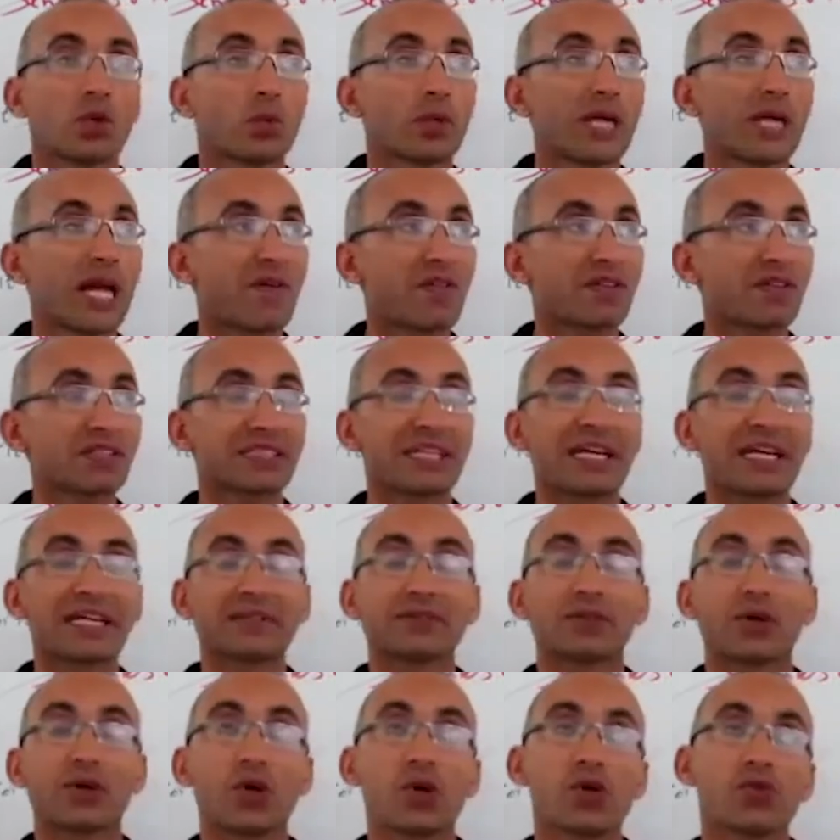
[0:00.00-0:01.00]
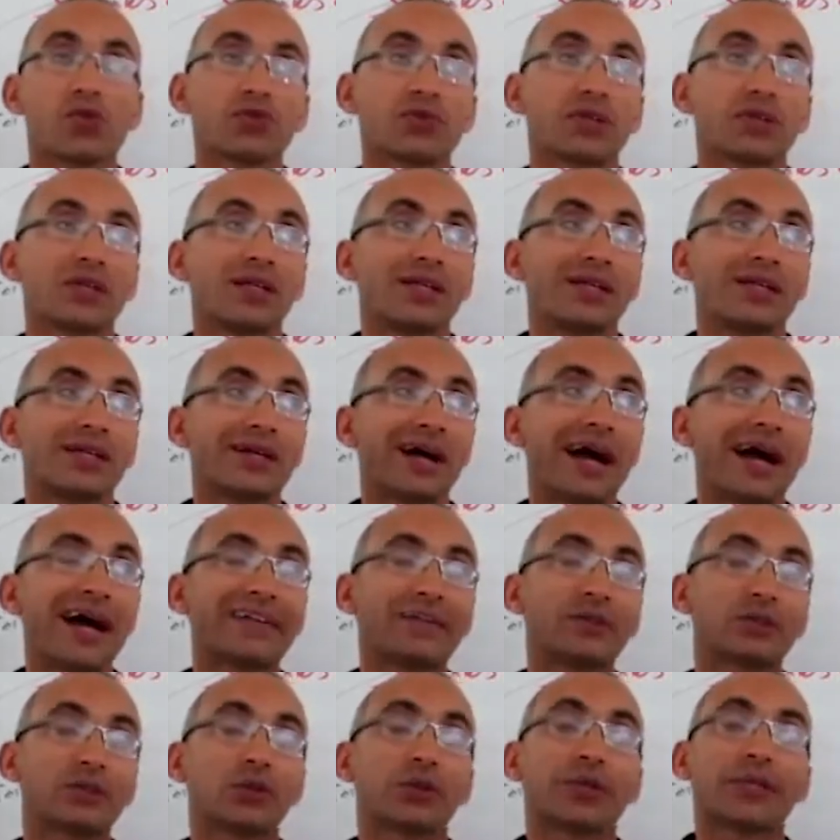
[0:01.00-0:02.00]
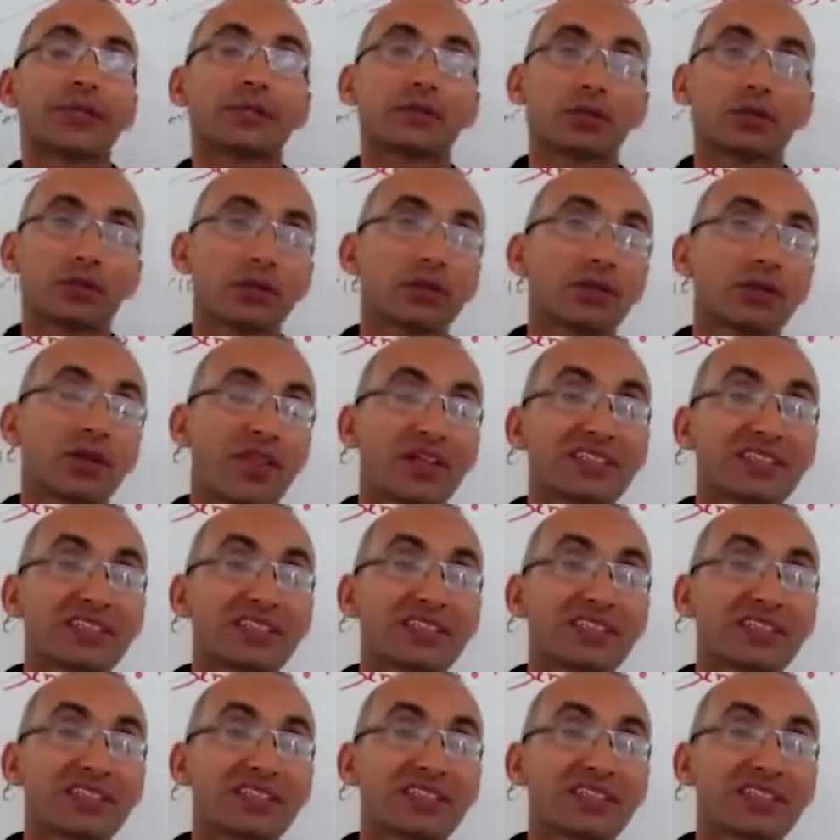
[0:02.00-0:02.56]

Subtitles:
we have that kind of allegorical,